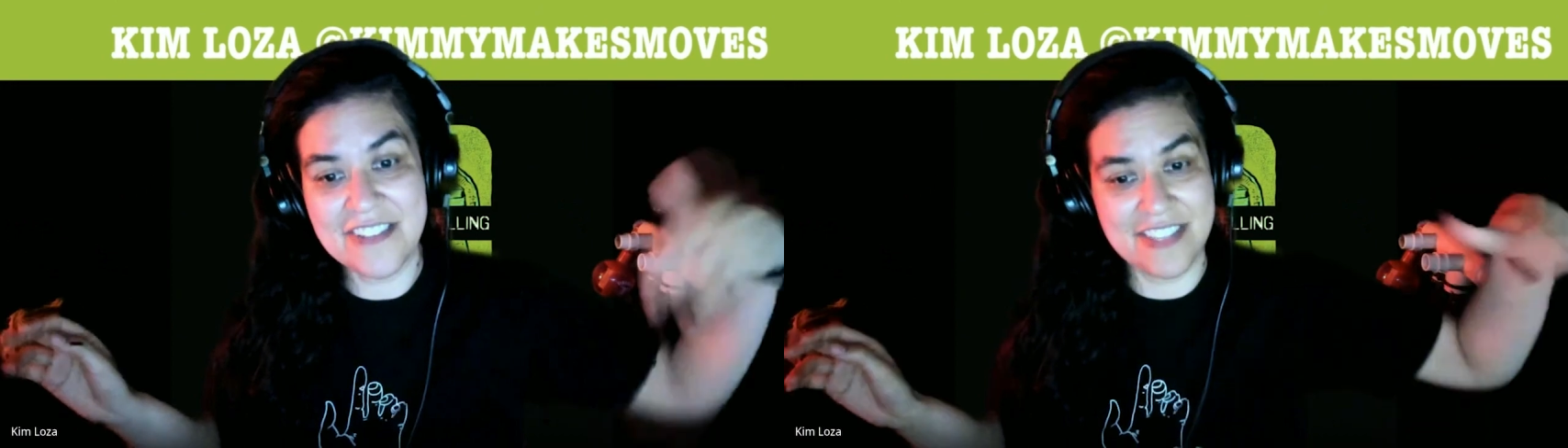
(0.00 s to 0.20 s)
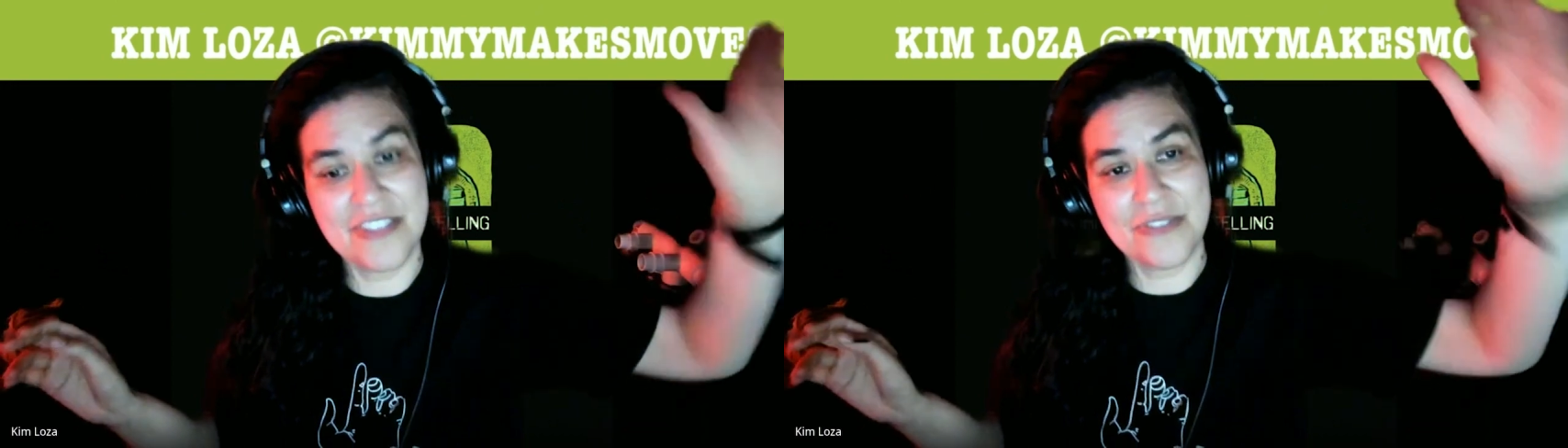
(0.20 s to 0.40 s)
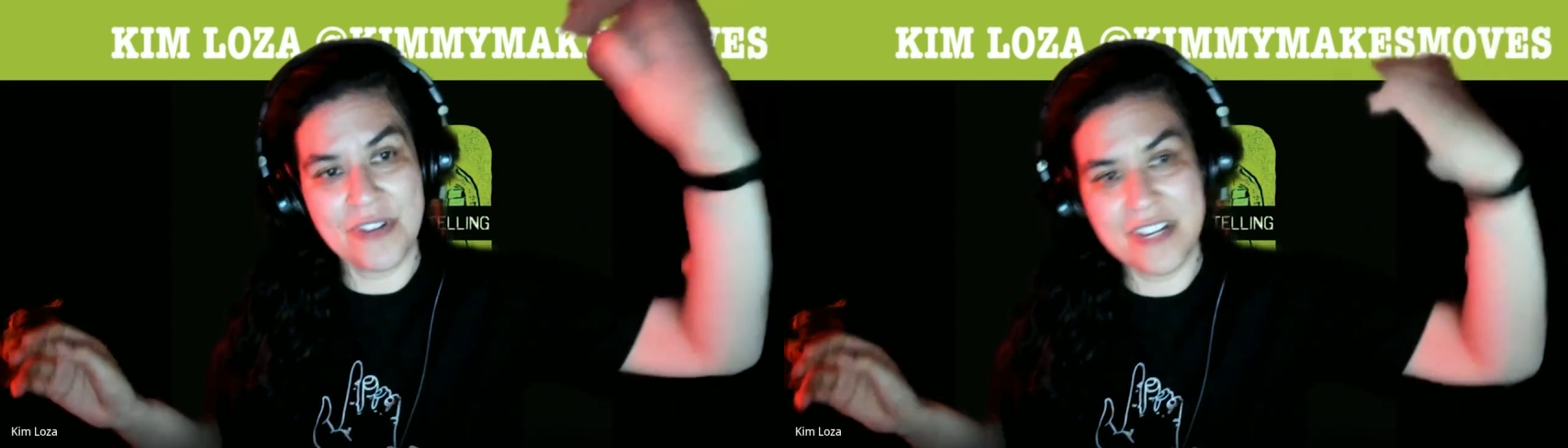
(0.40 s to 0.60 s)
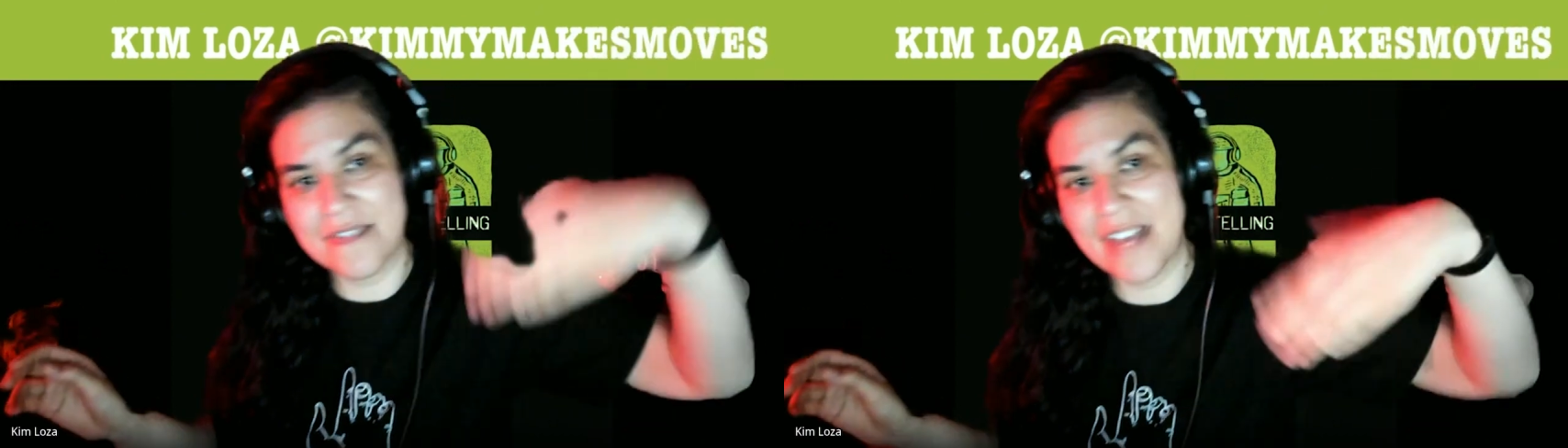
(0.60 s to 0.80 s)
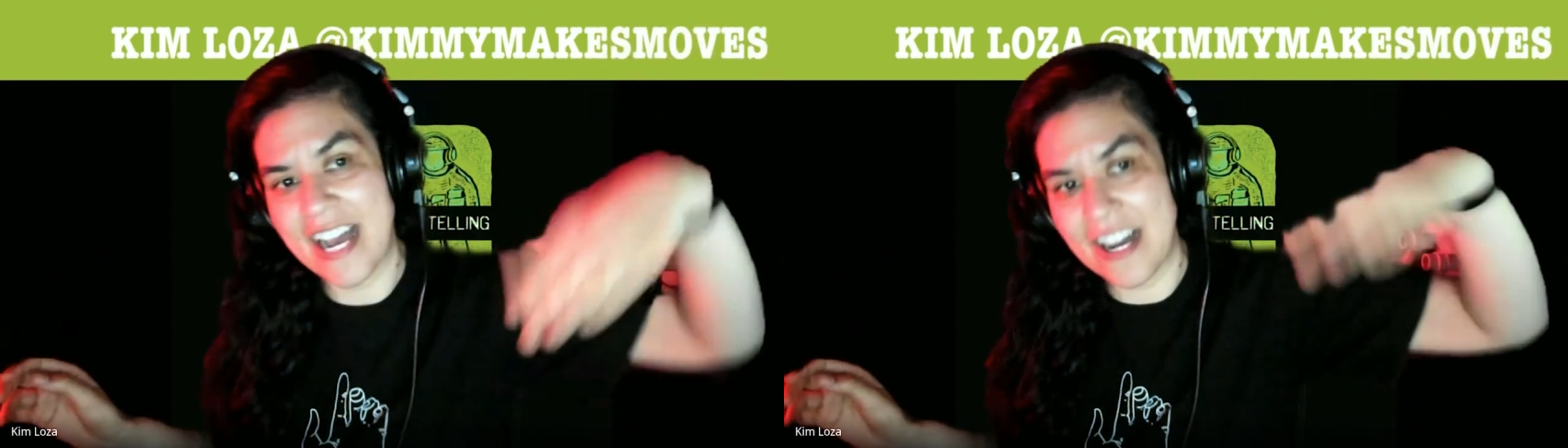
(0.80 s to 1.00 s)
the story of
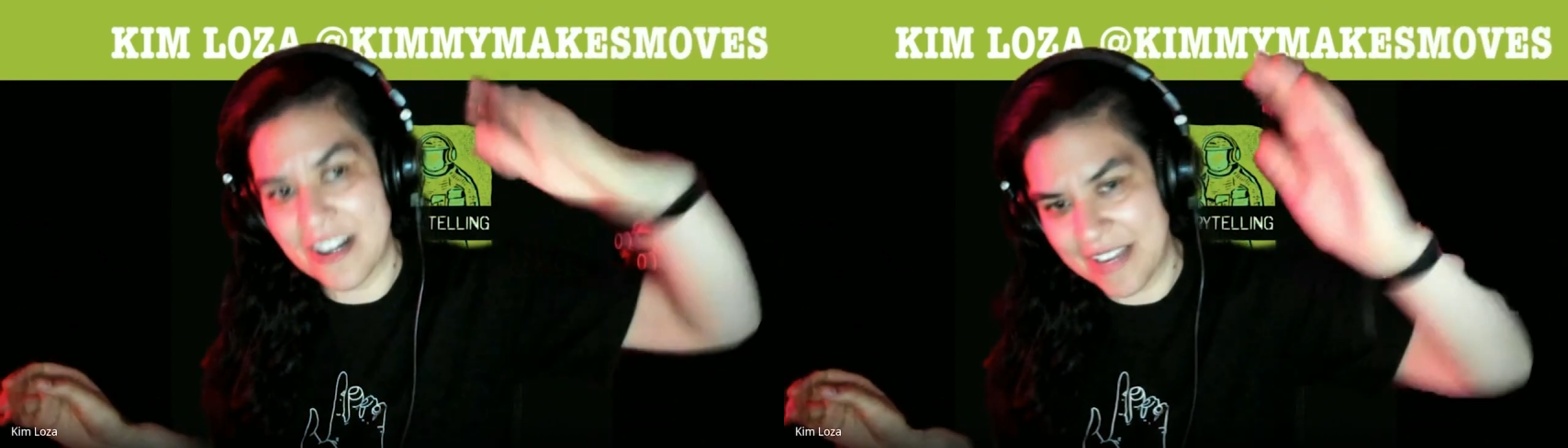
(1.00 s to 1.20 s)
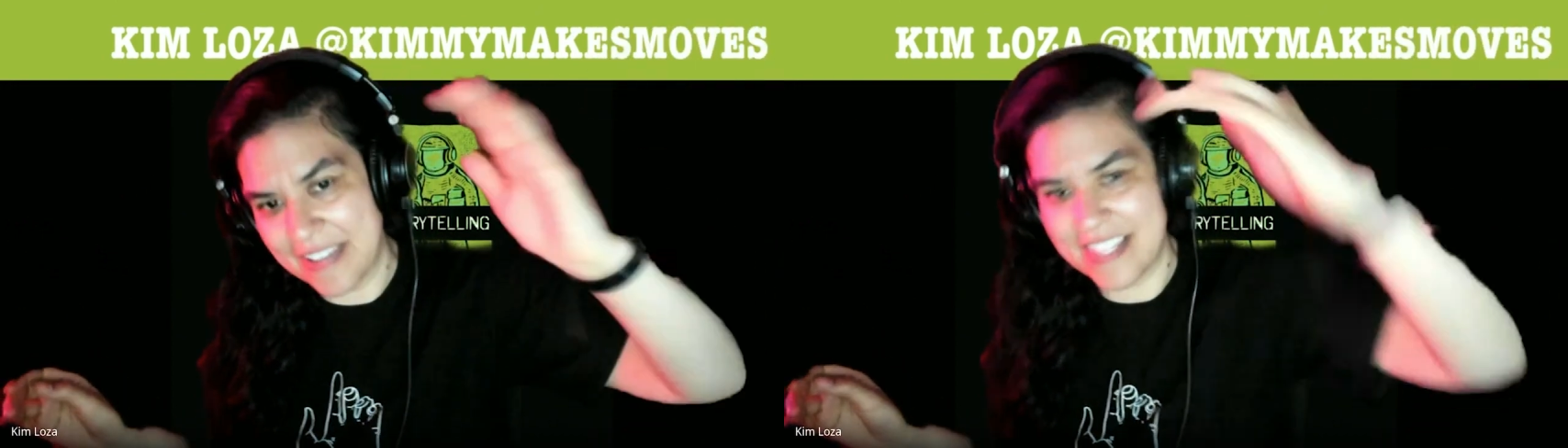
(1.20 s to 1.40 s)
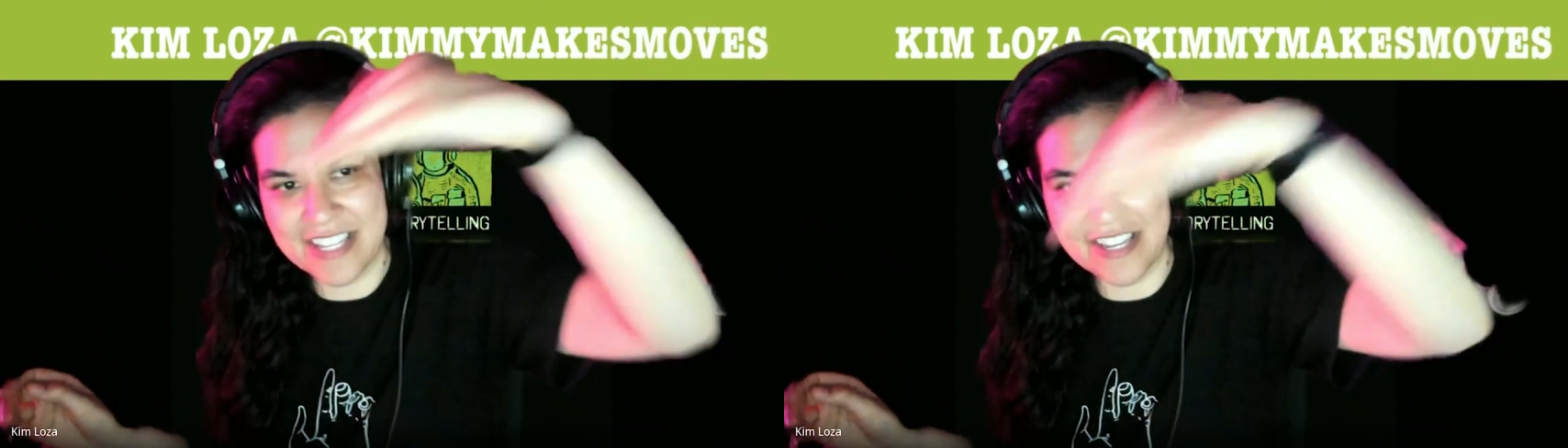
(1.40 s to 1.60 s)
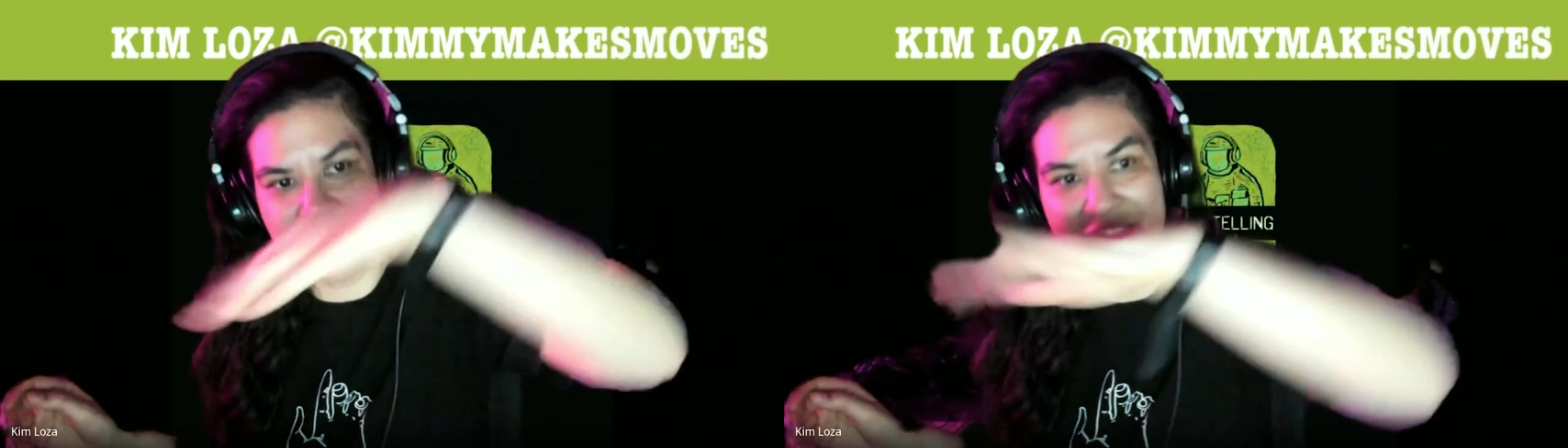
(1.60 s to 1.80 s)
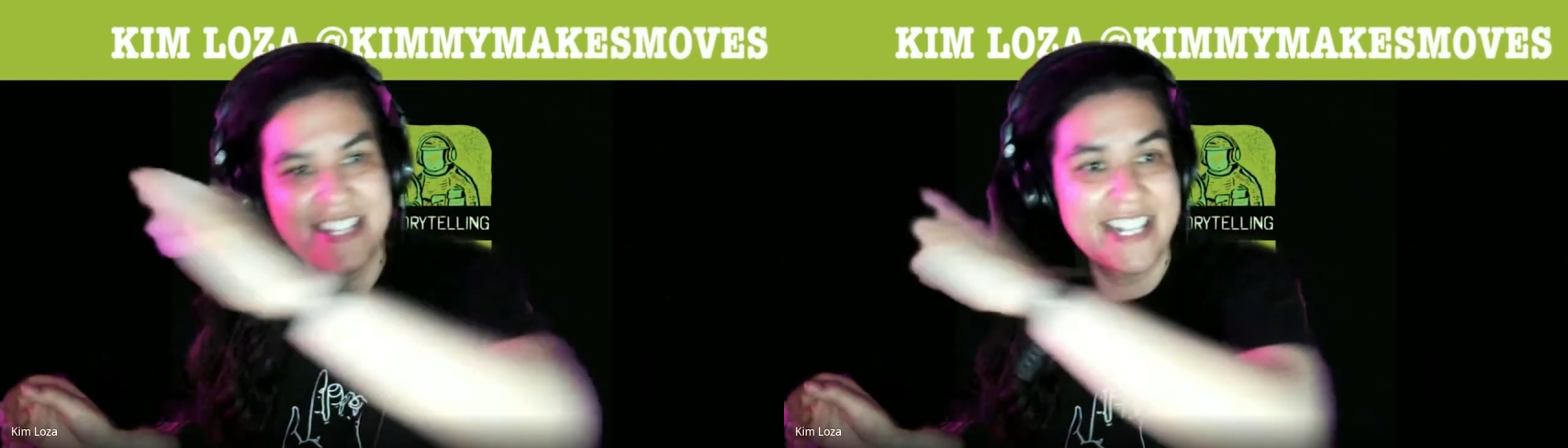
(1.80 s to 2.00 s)
how it go and it